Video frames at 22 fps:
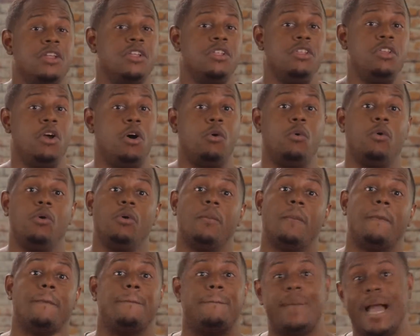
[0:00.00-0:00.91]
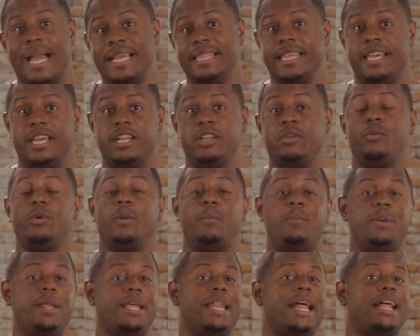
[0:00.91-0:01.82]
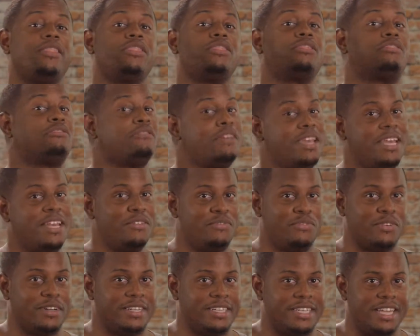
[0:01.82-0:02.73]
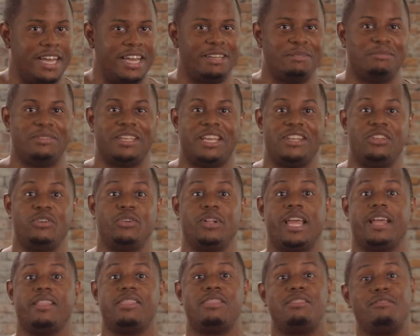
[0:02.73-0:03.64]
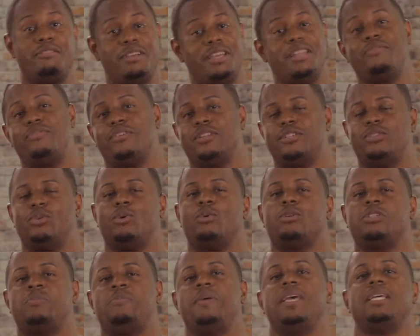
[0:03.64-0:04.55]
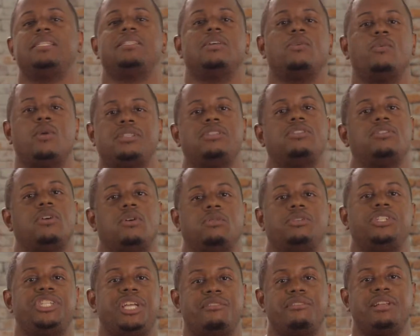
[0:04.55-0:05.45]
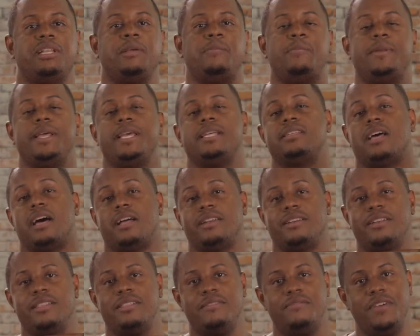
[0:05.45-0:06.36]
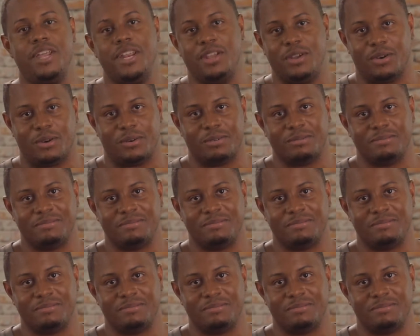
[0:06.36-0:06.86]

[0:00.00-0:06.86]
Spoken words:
Now, back then, we'll play that three different times and you'll get three different tones based on what sound Shirely plays under the video.